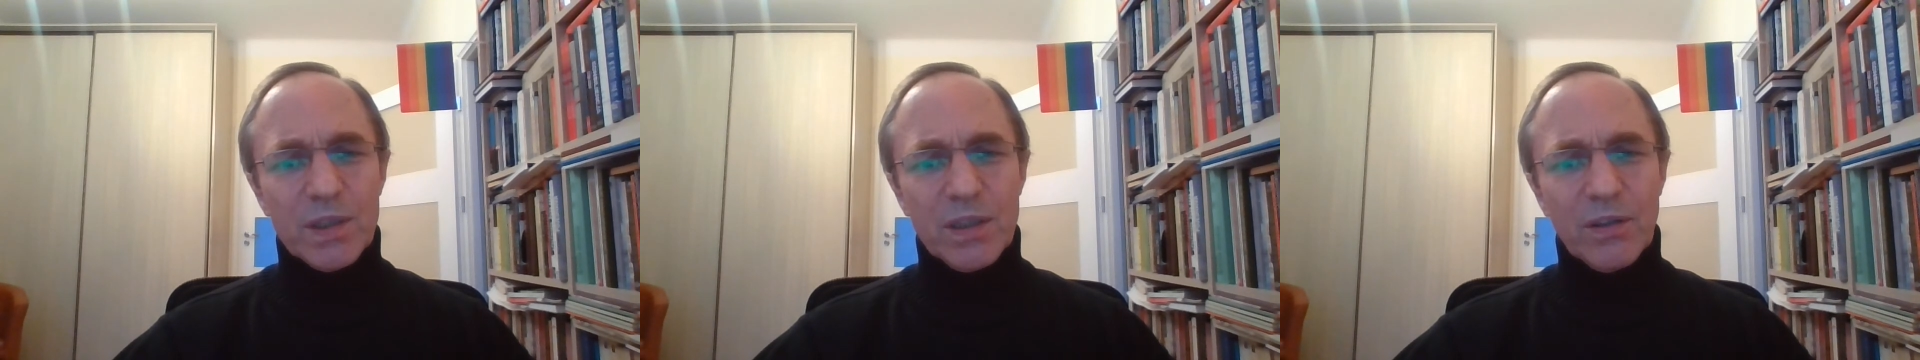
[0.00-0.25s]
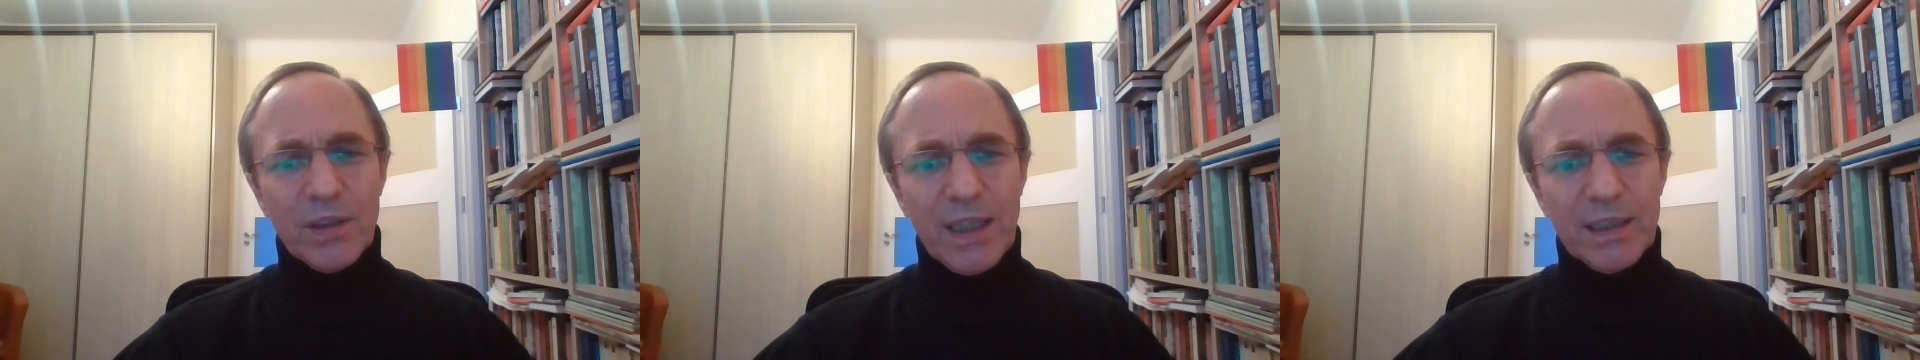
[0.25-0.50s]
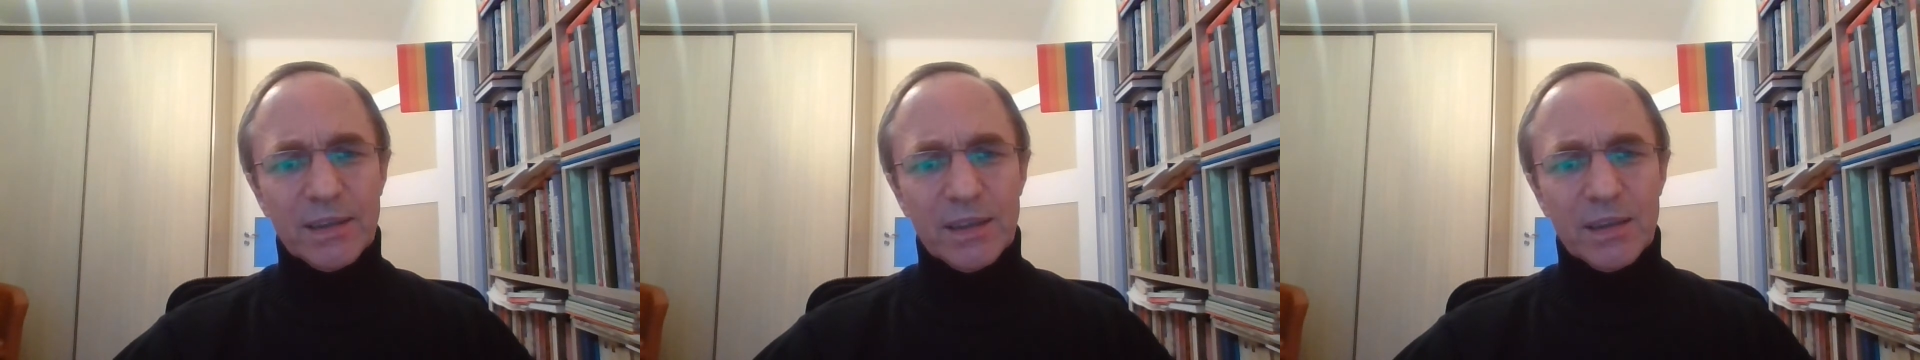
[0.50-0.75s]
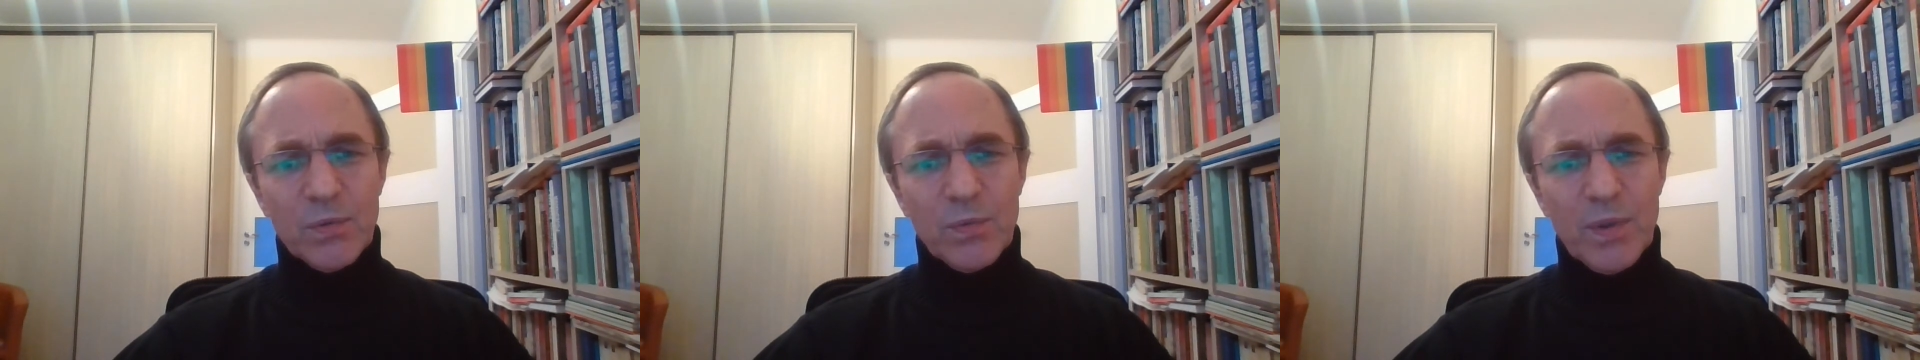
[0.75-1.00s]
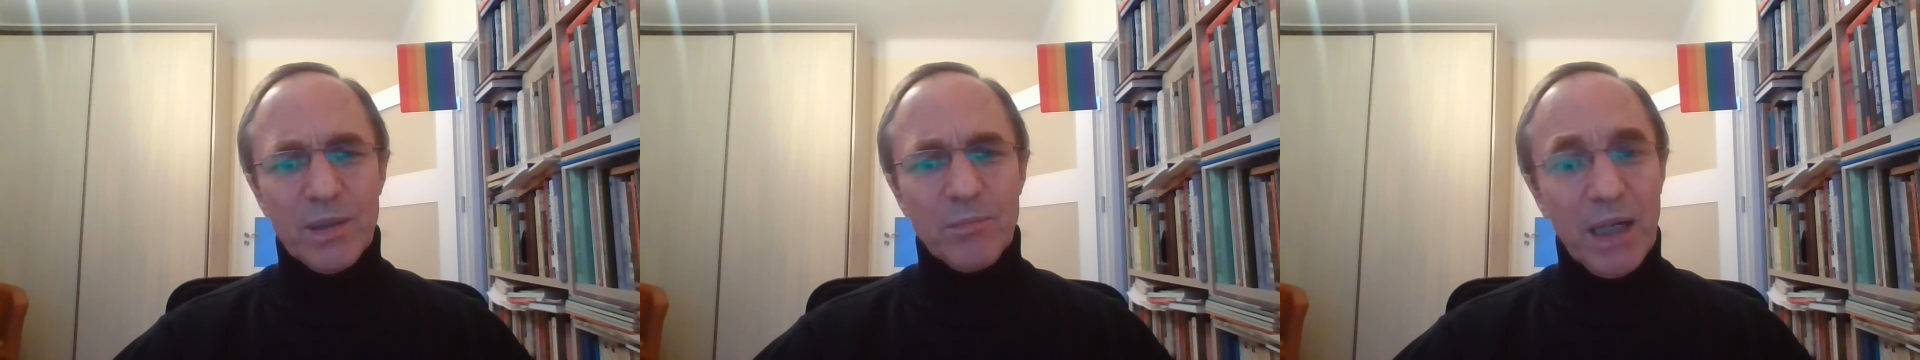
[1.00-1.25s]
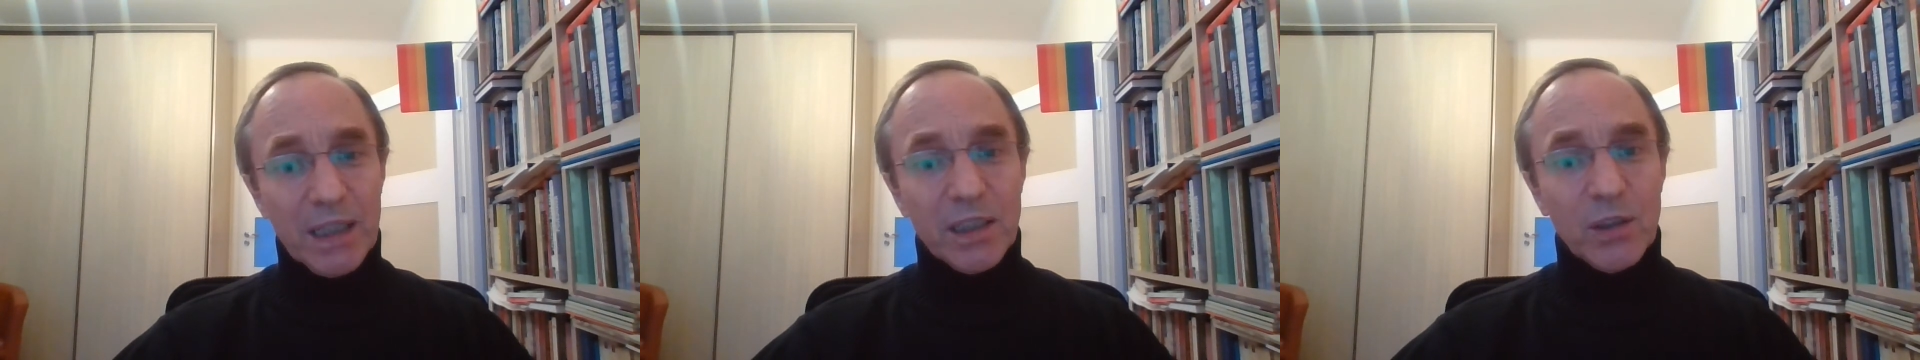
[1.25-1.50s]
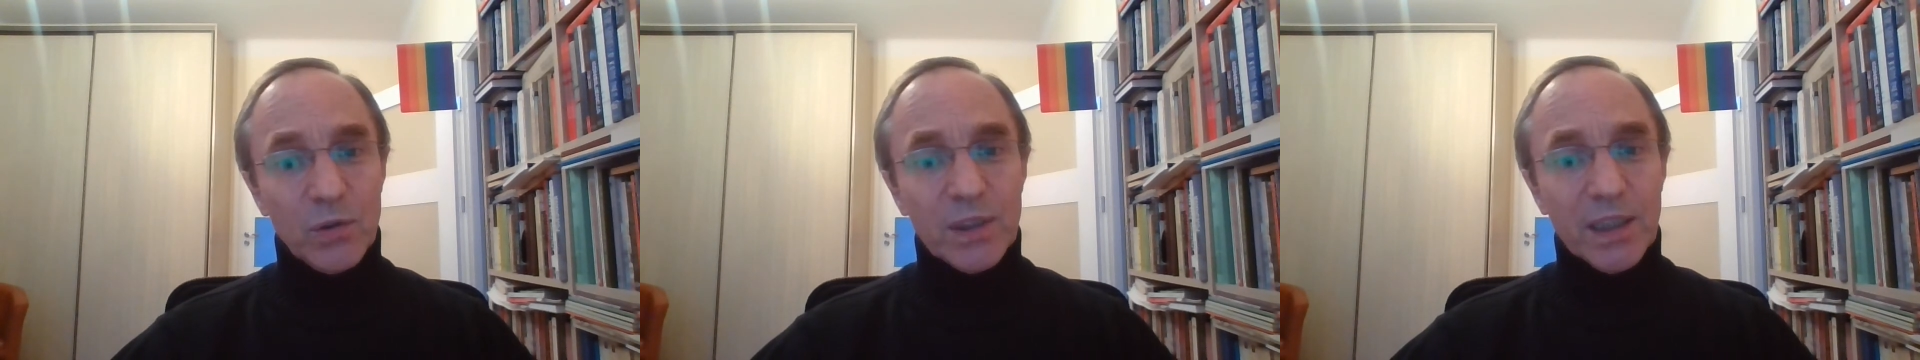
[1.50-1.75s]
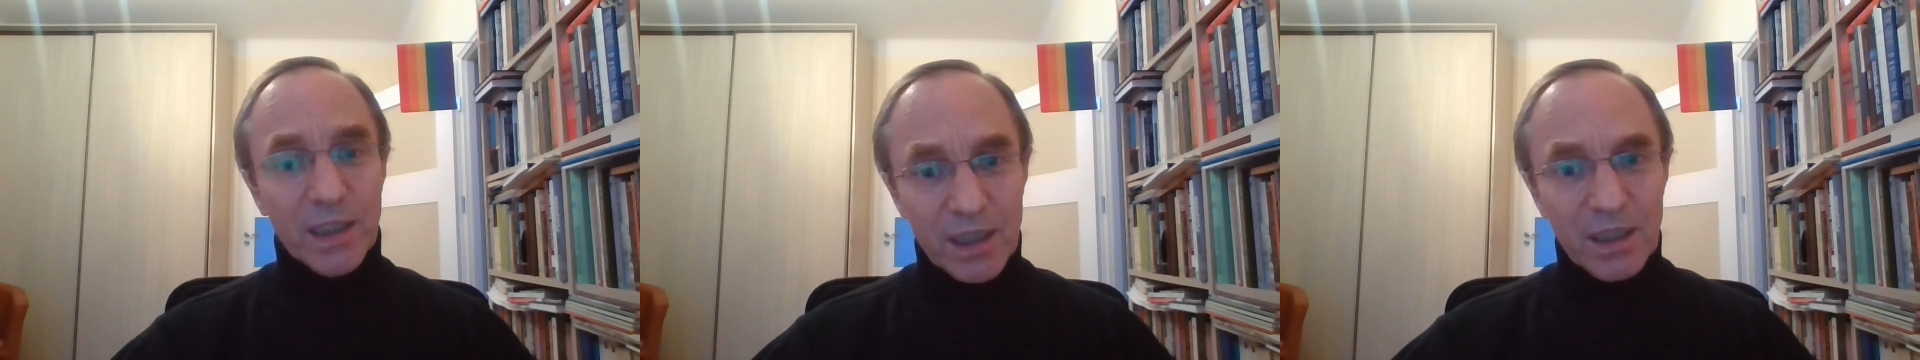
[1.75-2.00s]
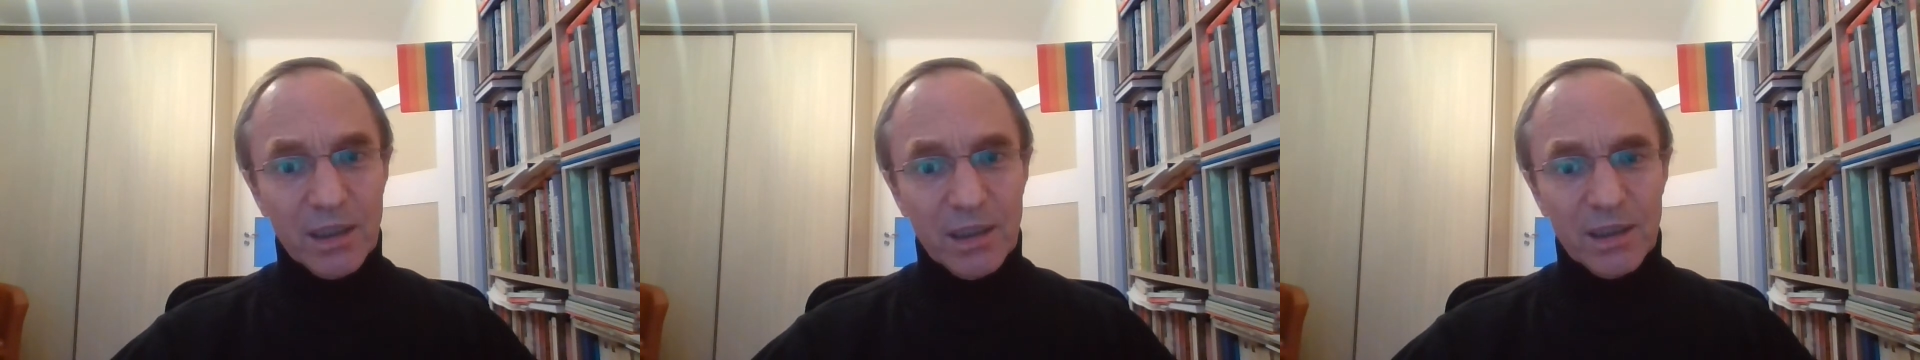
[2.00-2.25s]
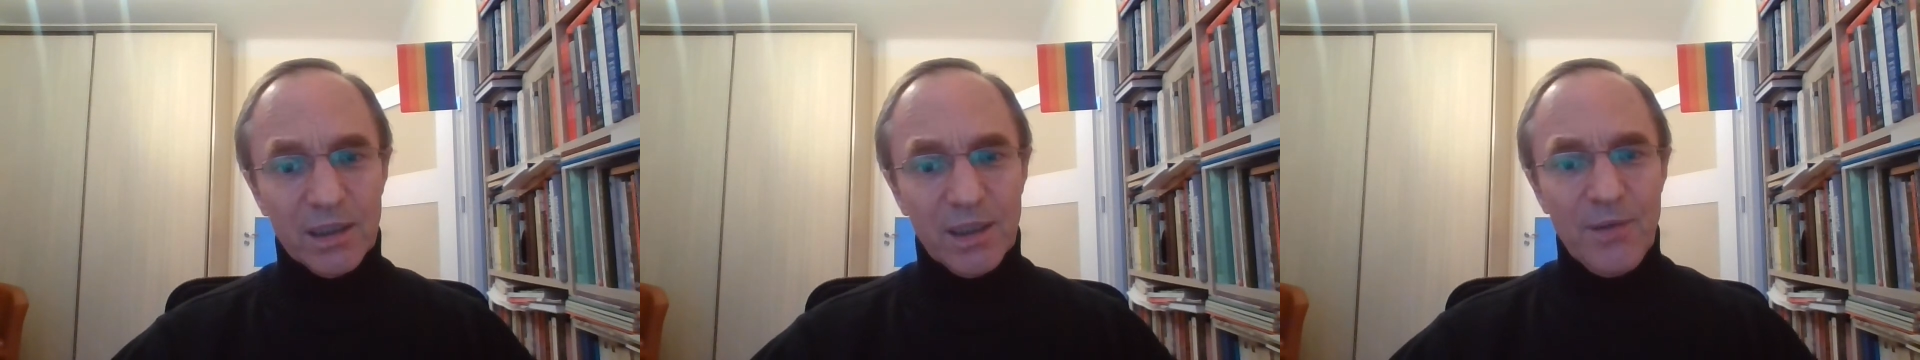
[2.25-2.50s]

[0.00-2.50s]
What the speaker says: connected with Martin Luther King.